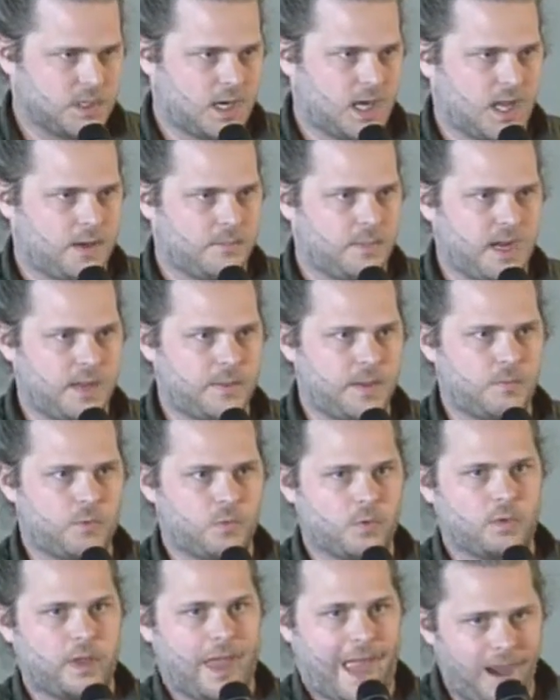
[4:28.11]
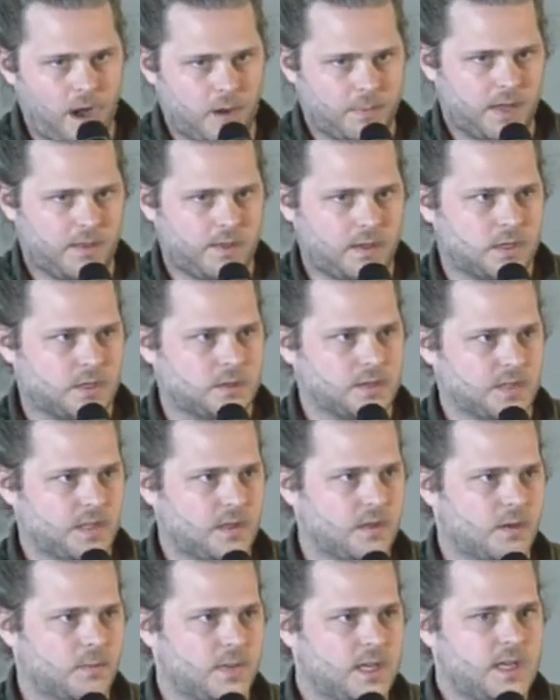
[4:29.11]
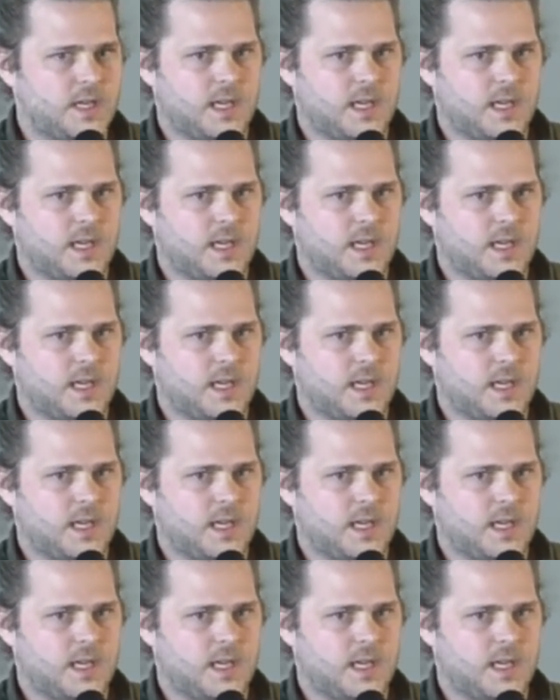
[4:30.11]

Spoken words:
and many people will care about the issues in them,